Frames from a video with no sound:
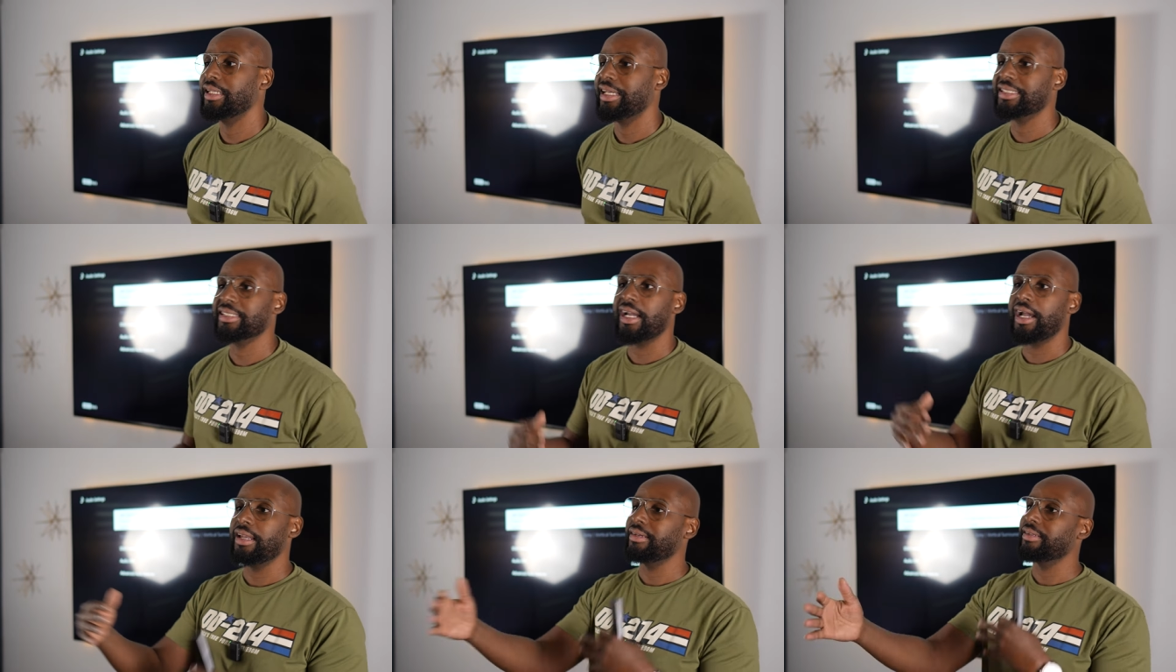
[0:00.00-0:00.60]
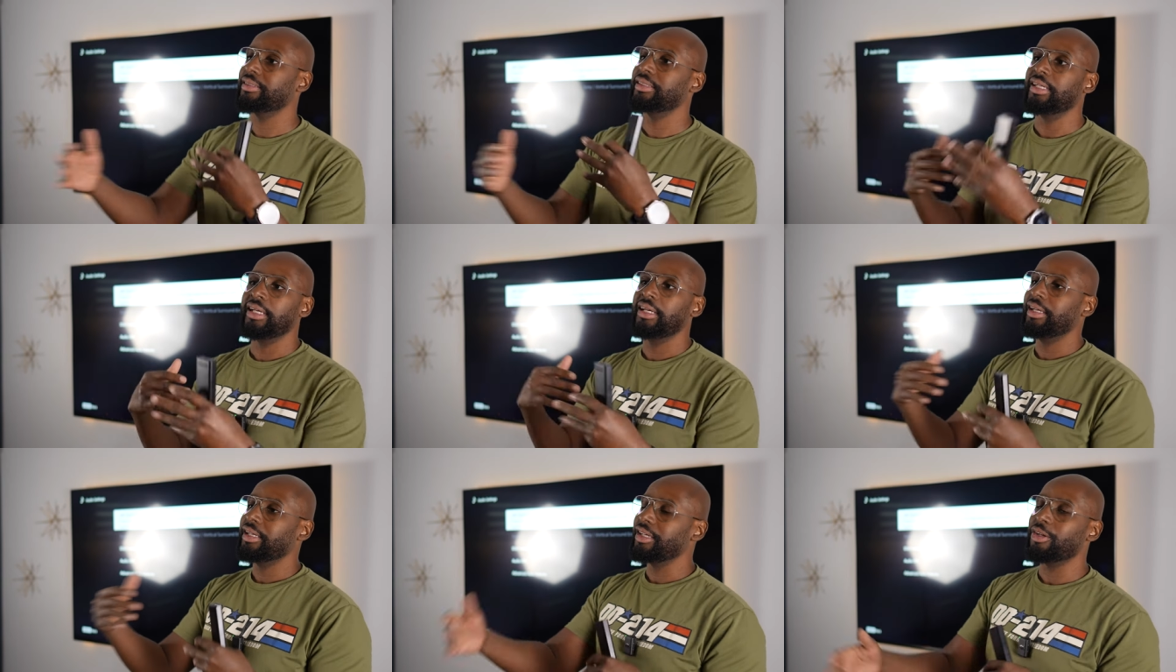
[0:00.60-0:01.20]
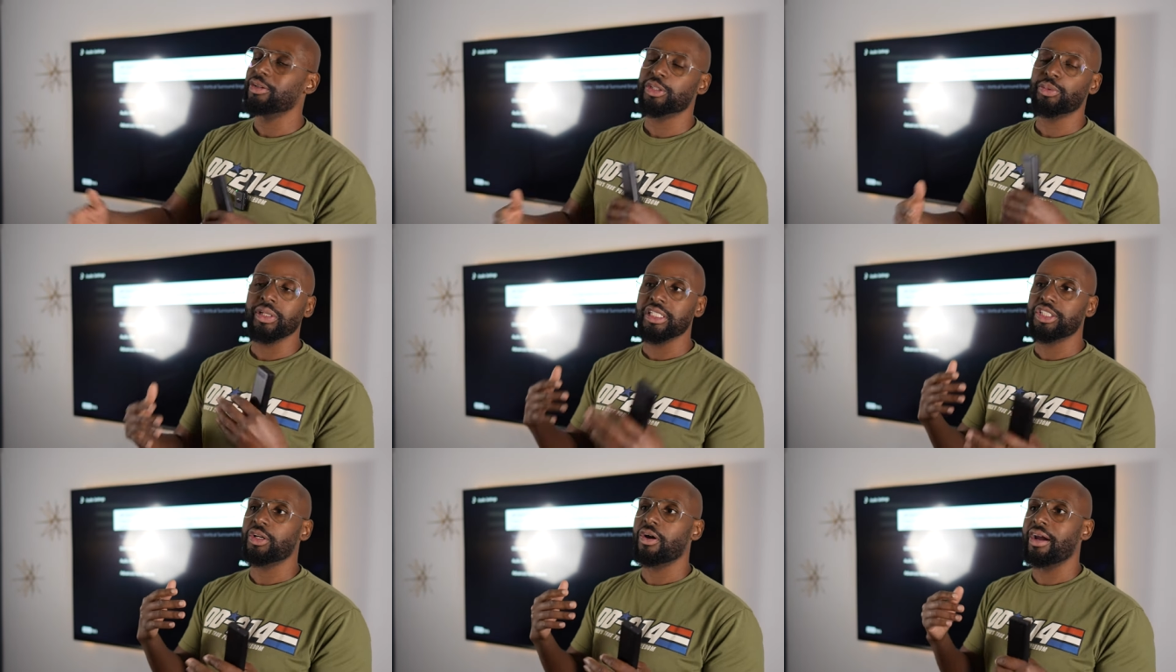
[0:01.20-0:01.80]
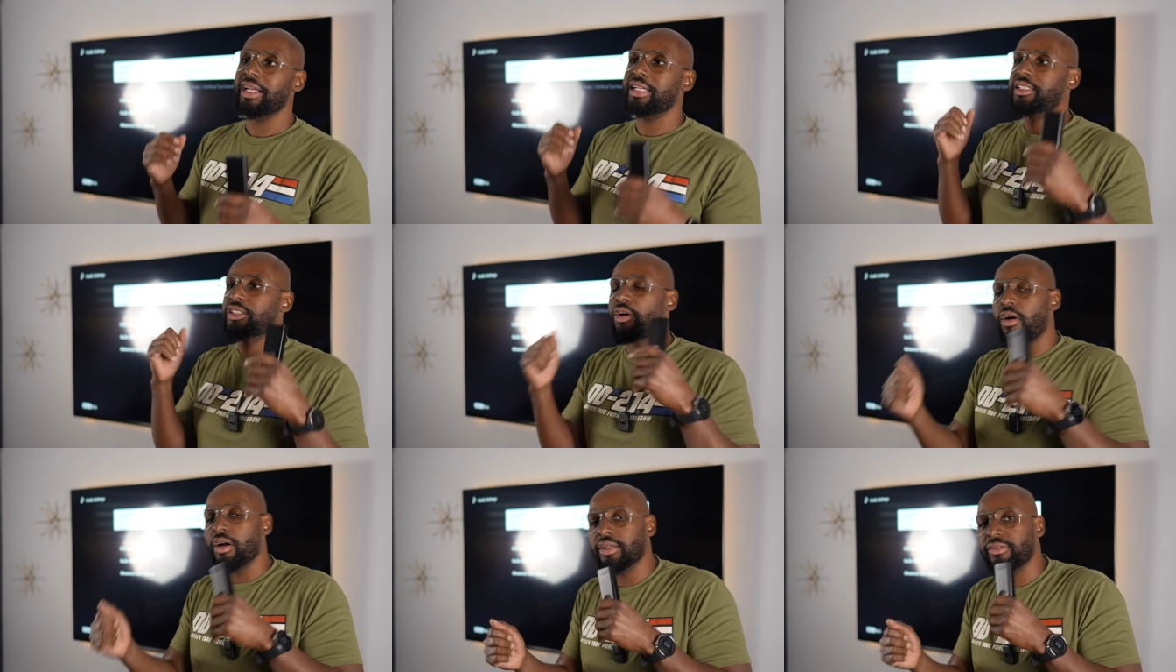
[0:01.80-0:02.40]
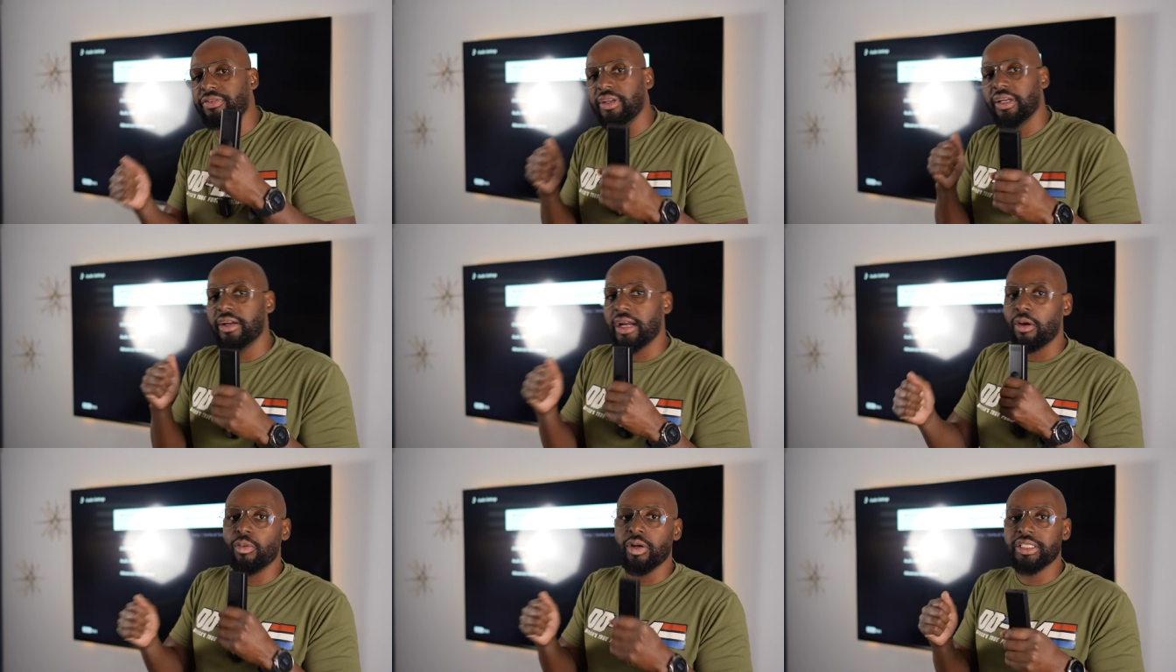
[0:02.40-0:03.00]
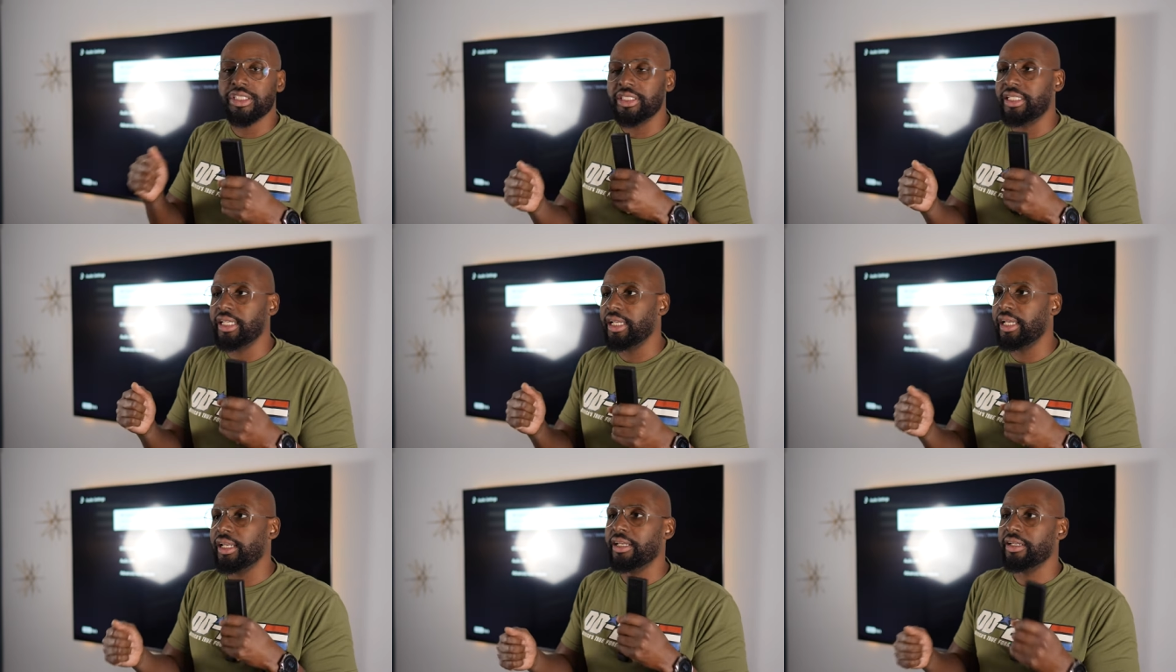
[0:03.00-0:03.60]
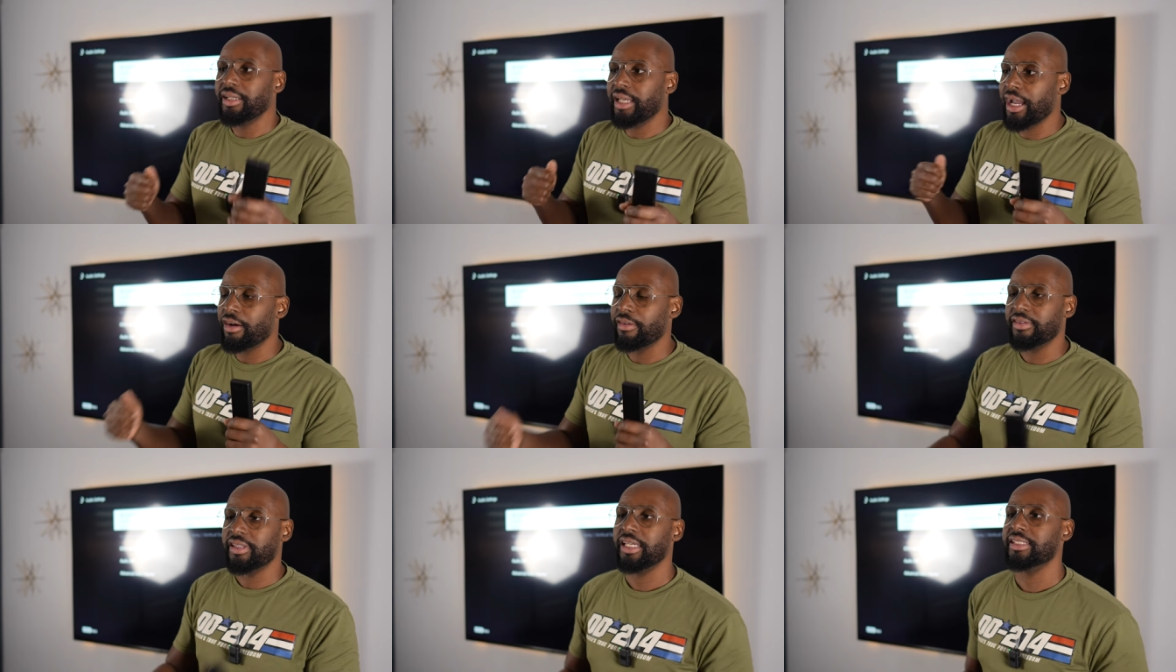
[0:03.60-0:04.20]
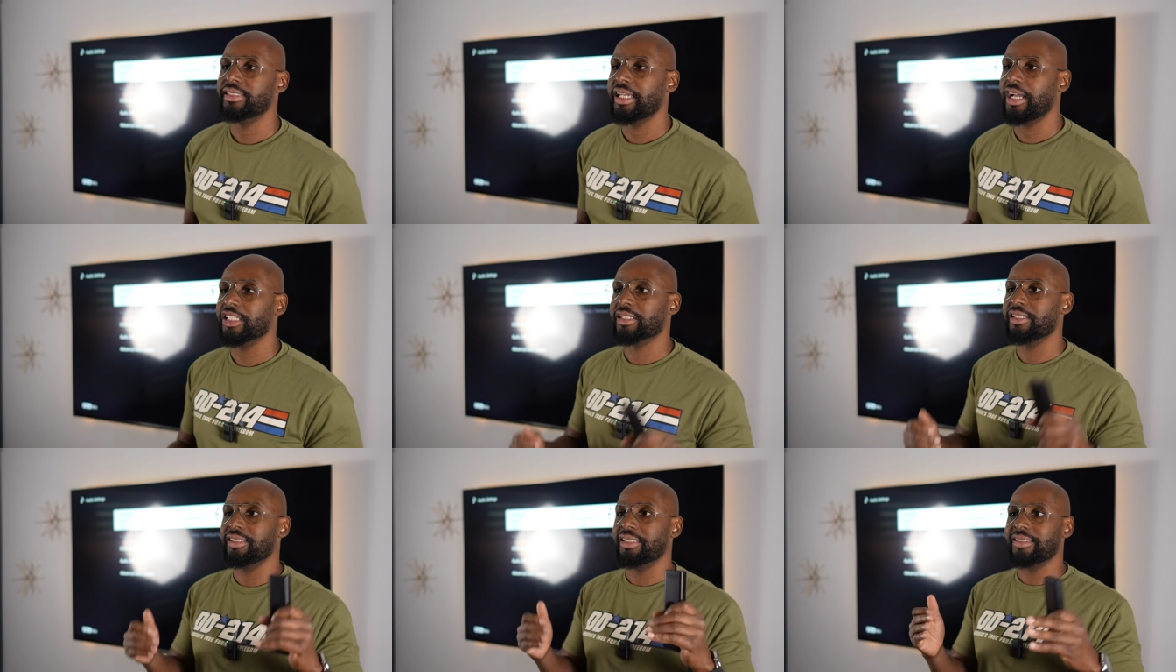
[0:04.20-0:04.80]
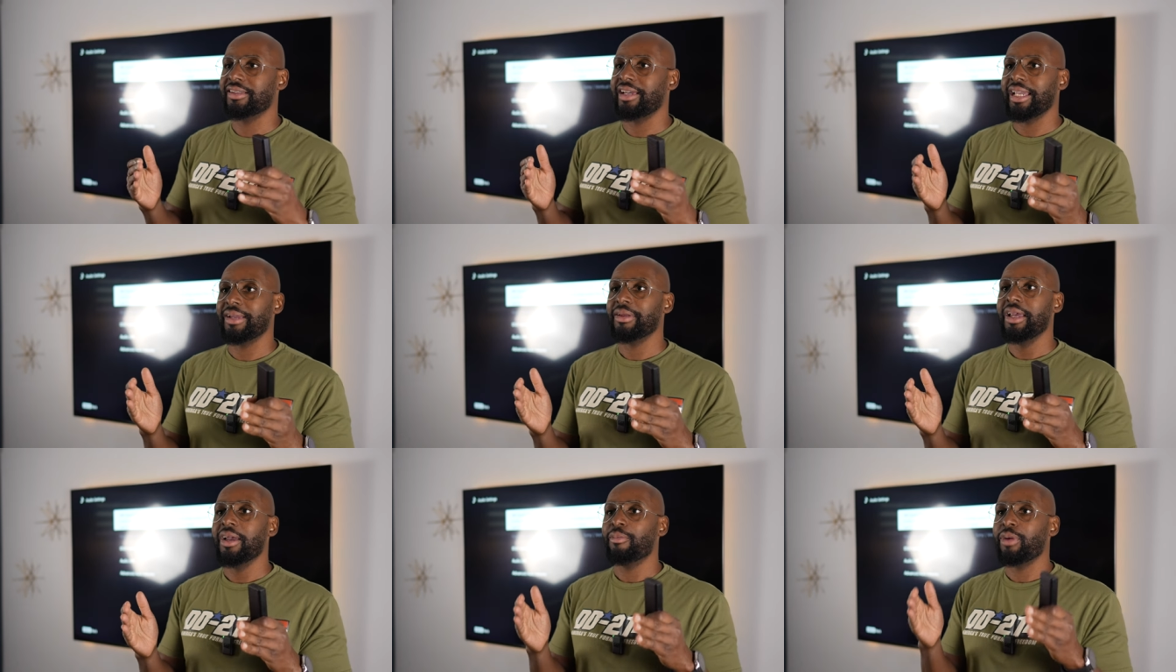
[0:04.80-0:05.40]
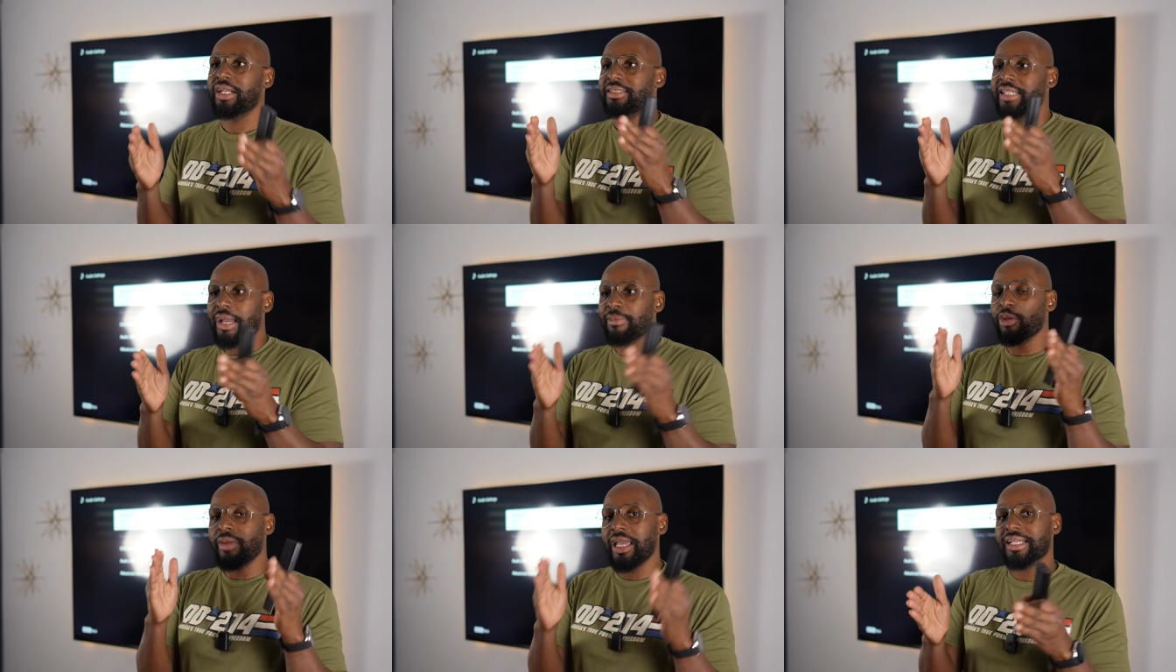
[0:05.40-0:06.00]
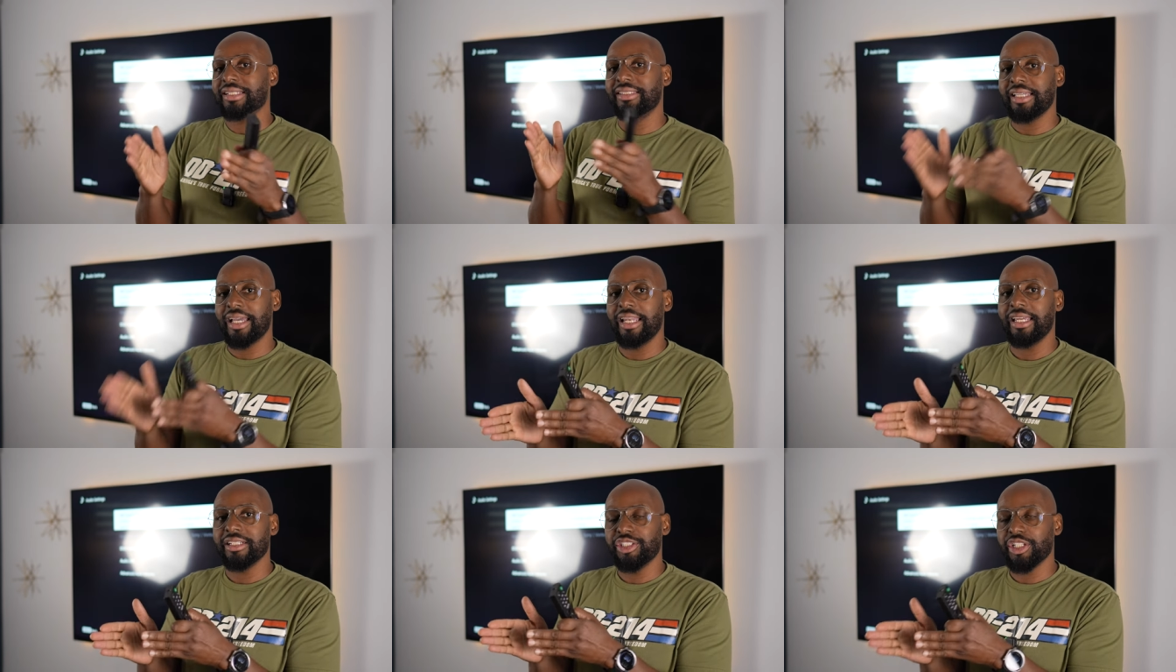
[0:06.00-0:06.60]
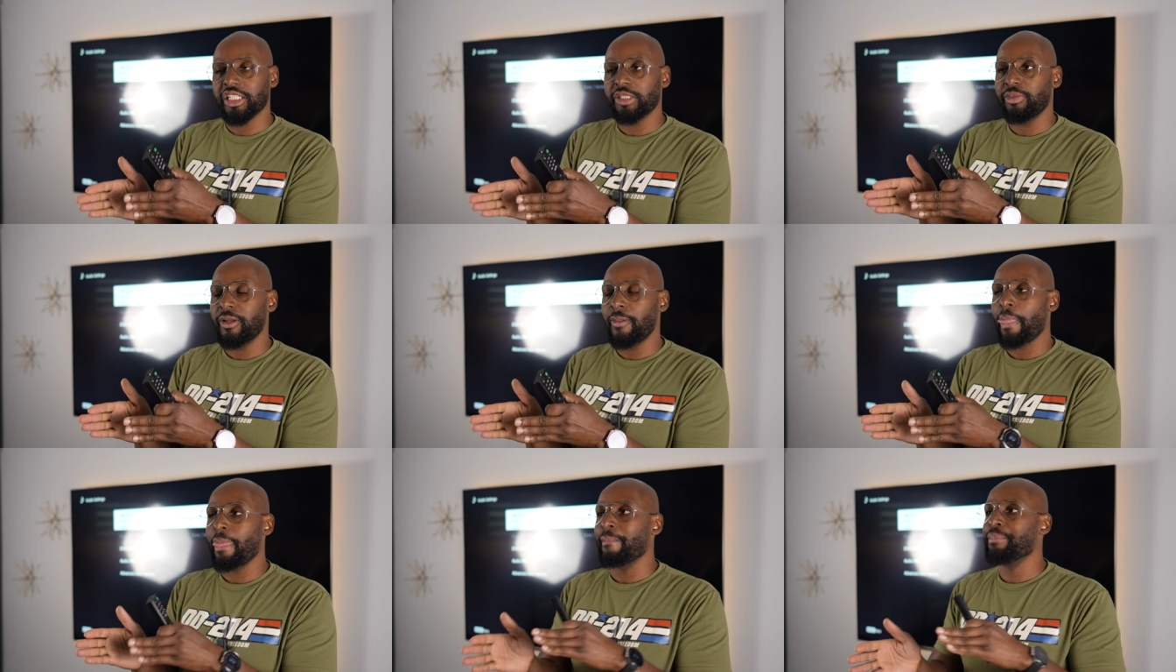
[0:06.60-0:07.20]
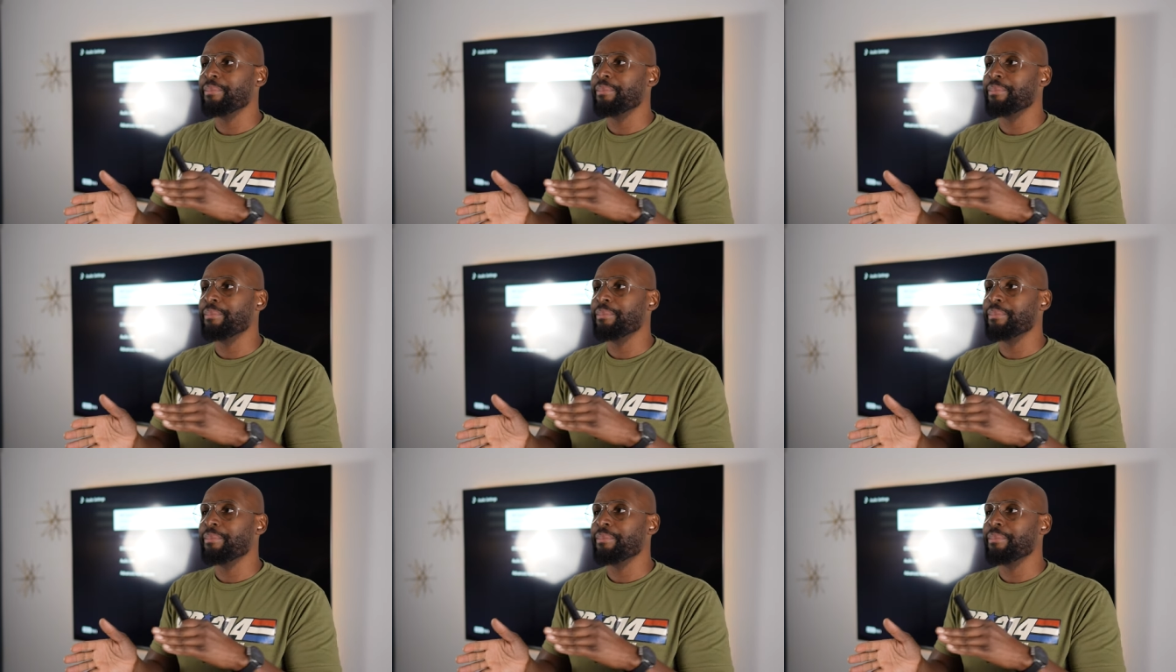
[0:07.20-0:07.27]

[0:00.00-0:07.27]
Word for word: That's kind of, you know, it's really jarring and it's hard to figure out what you did and how everything sounds, because it's like, by the time you make a setting adjustment,